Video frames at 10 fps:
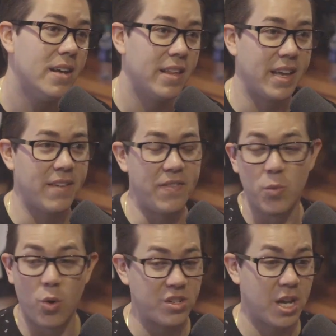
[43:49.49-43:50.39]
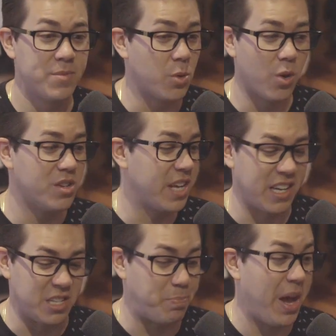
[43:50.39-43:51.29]
Like if the worst comes to worst, I
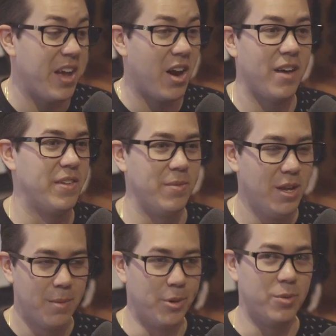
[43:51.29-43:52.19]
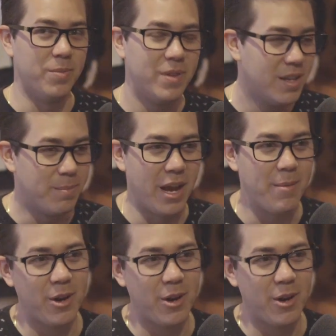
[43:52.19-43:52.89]
could just pay it off and boom, nightmare